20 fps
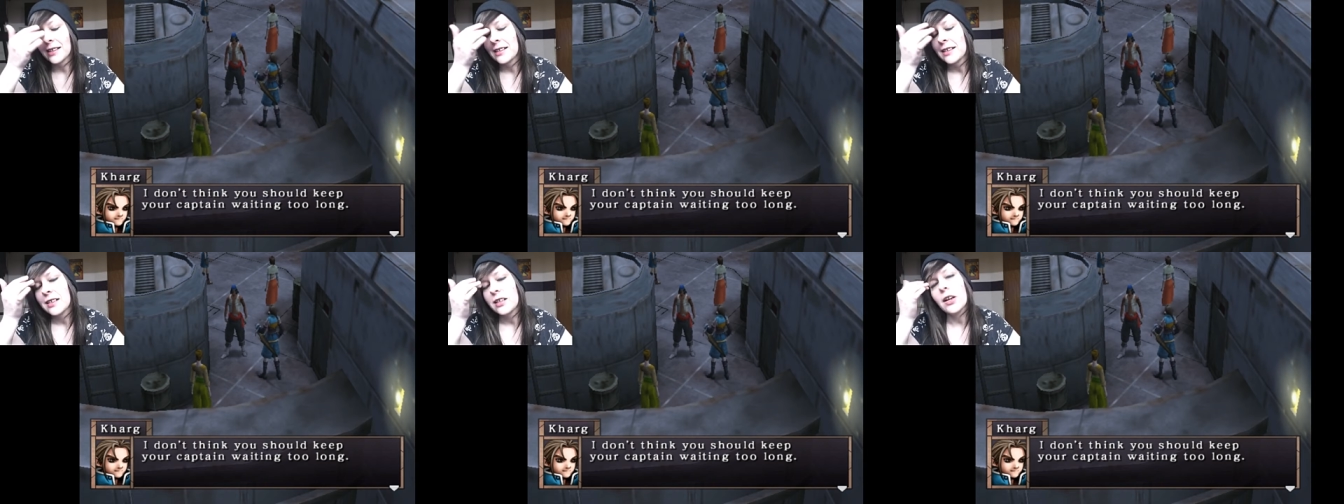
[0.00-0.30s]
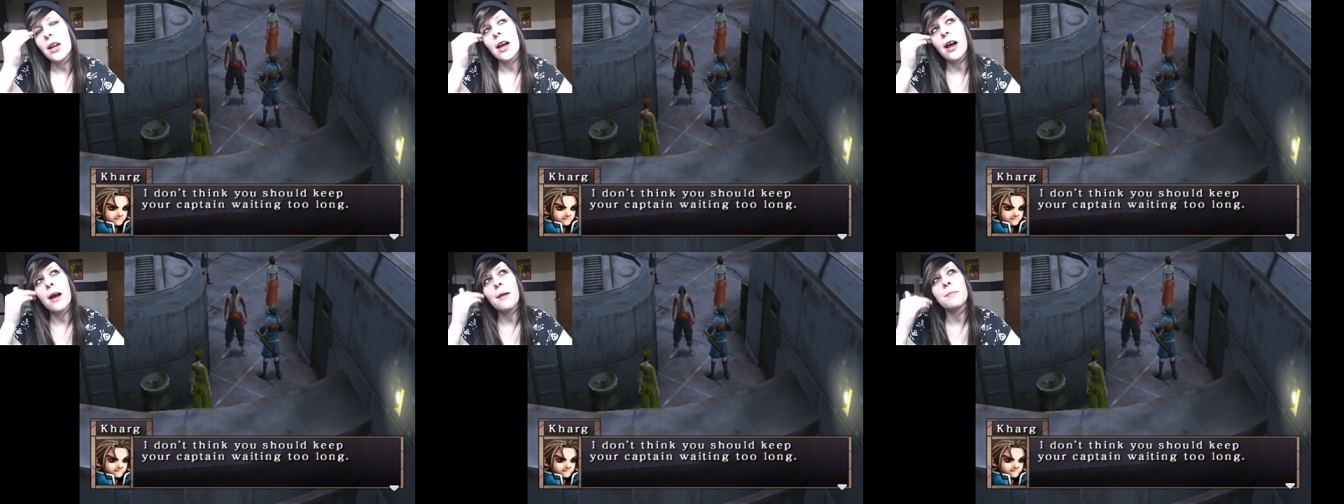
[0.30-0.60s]

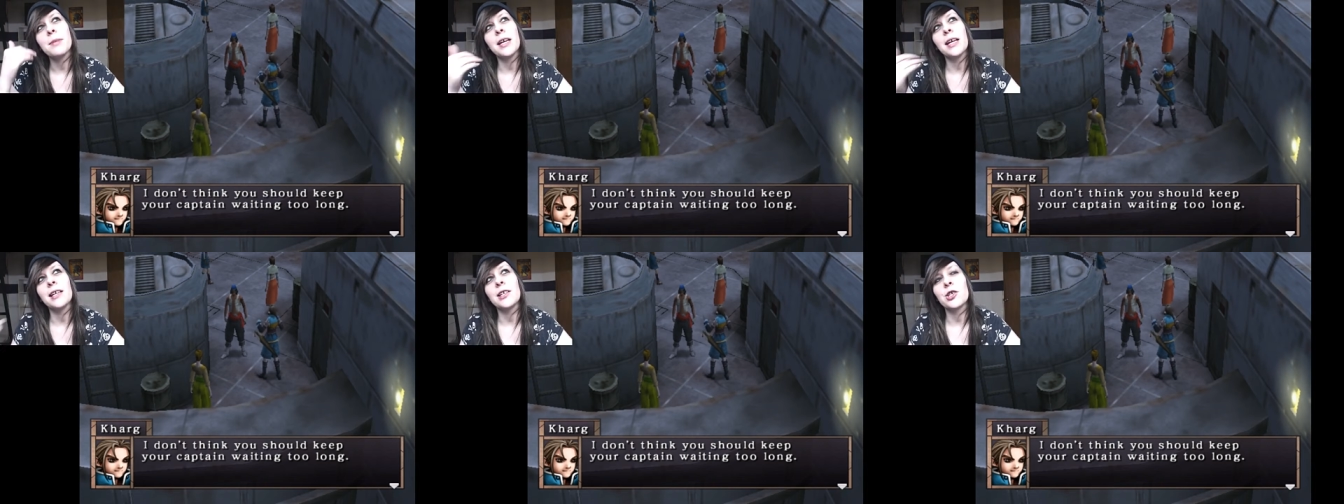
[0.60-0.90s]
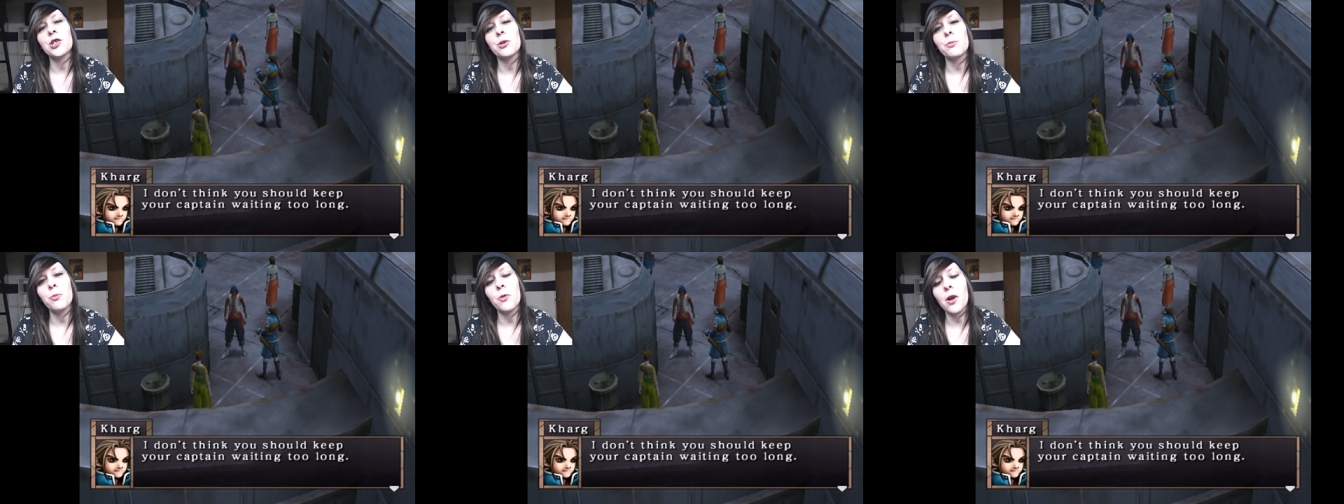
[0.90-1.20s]
Yeah, I mean,
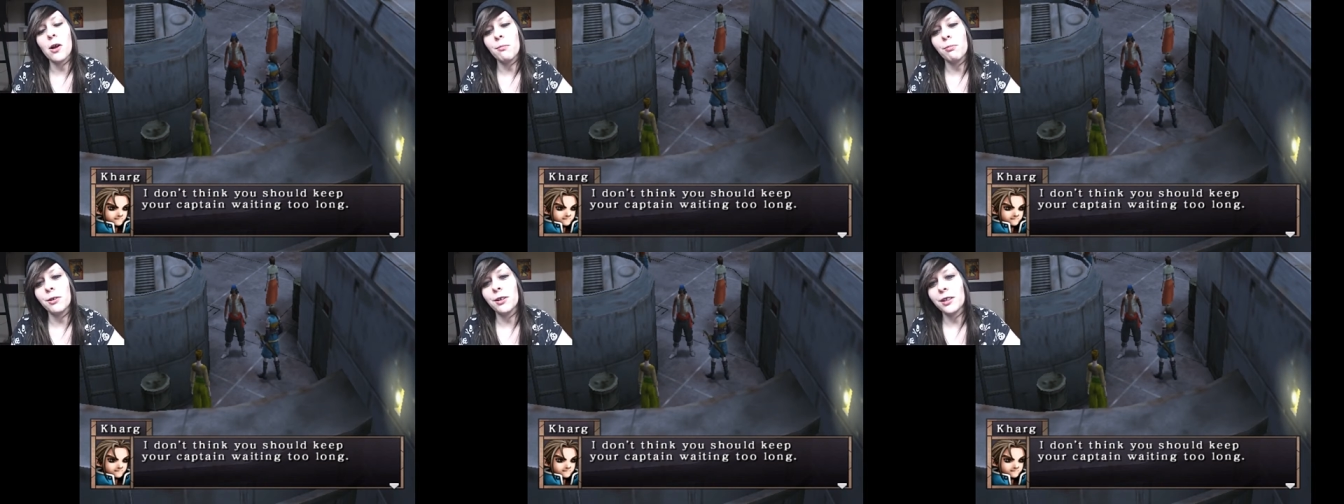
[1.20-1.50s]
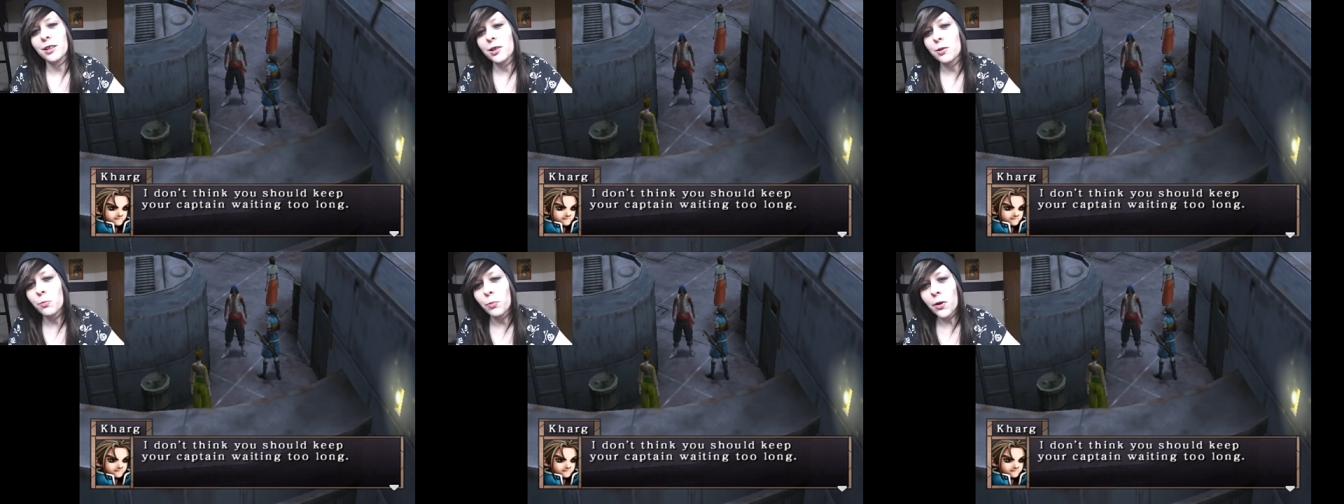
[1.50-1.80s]
you
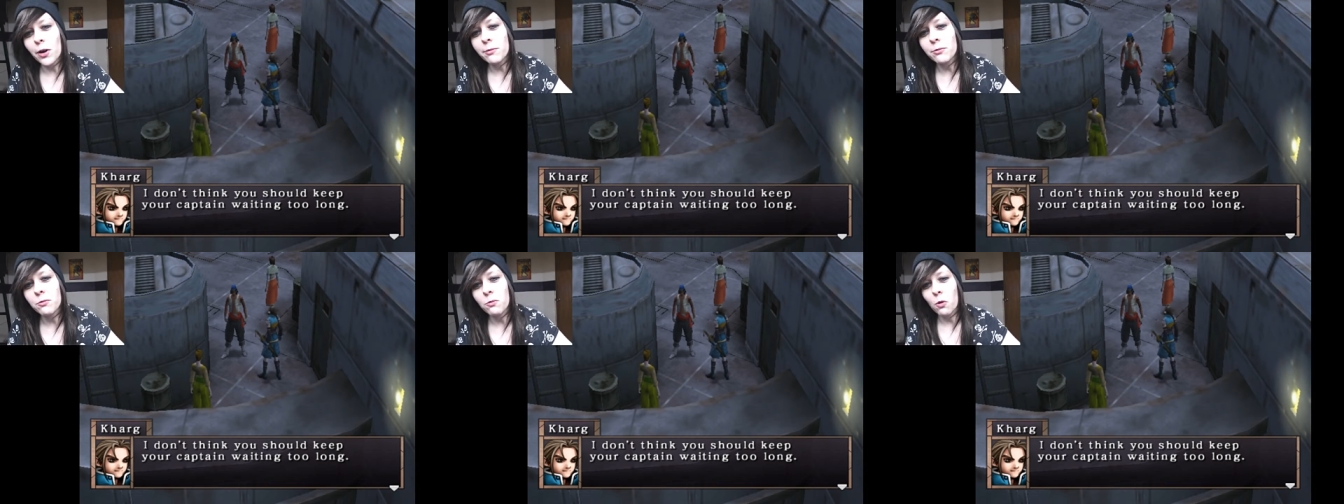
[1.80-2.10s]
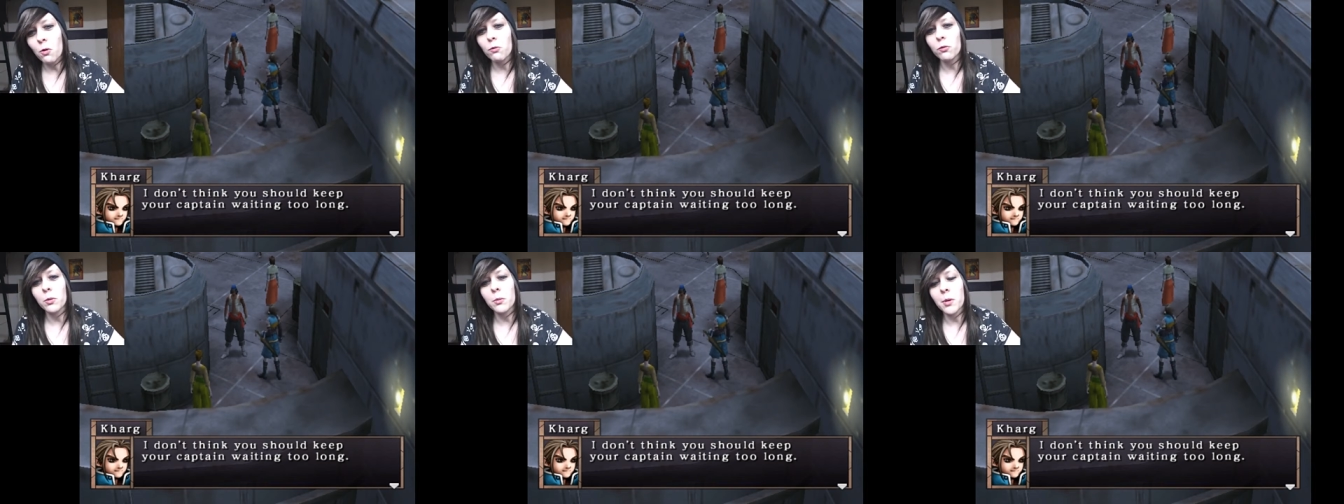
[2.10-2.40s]
probably
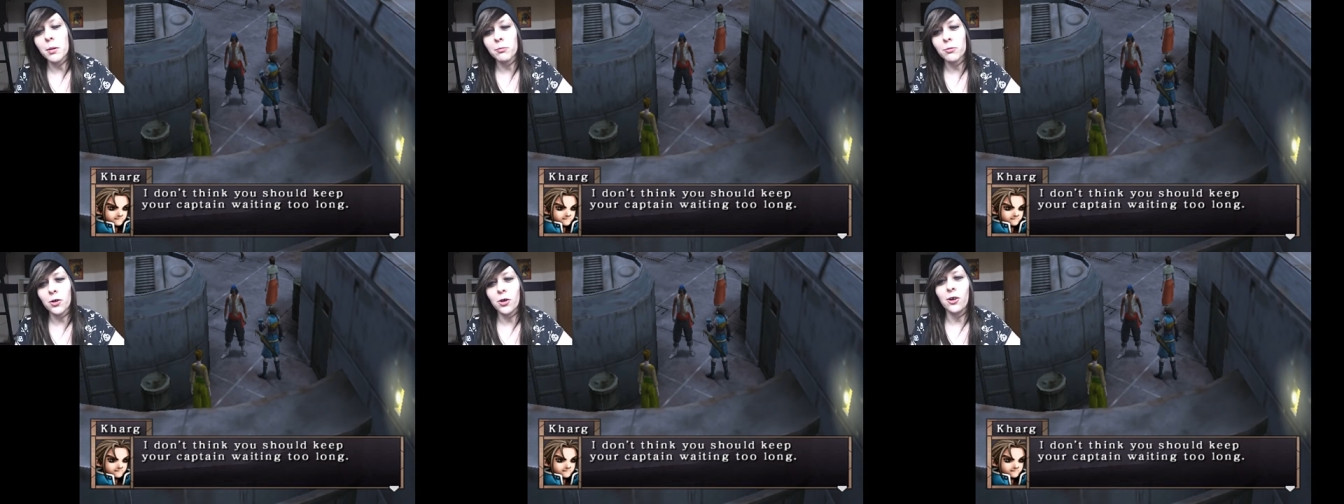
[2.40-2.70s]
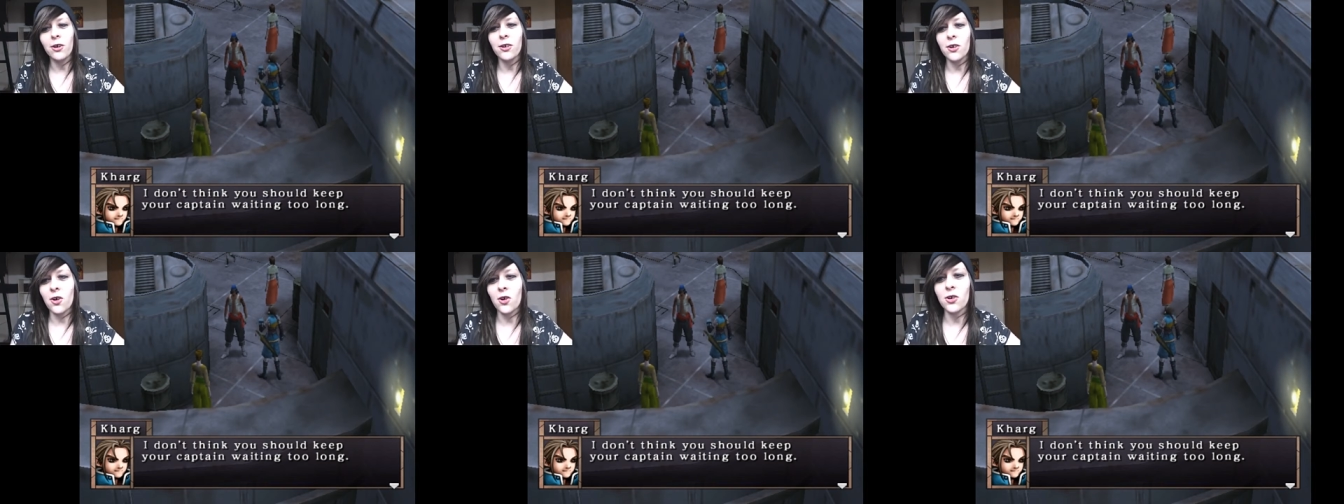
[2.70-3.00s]
won't remember
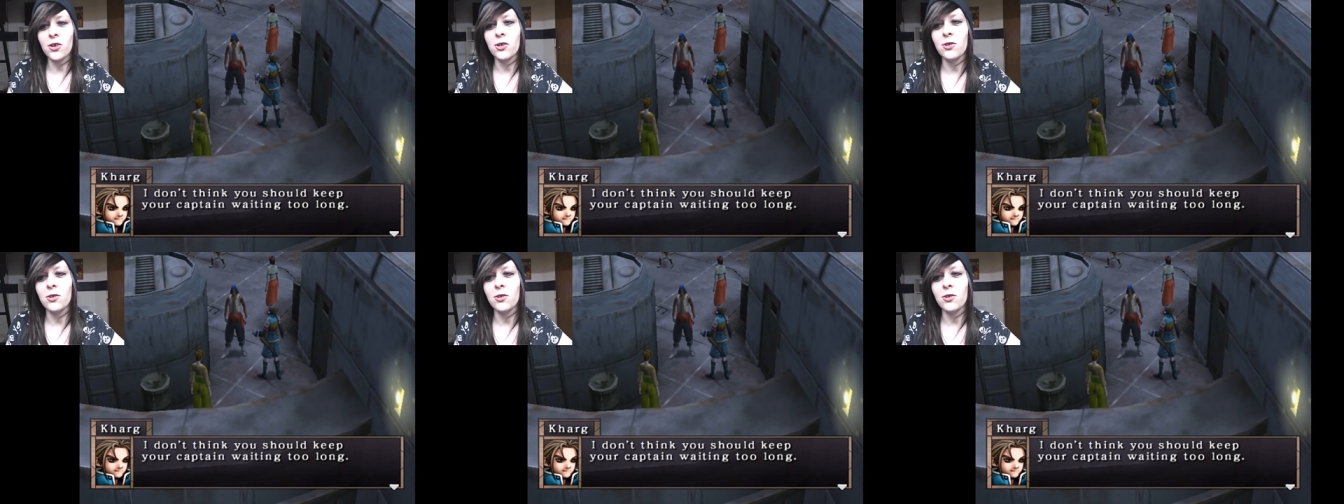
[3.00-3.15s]
her at all.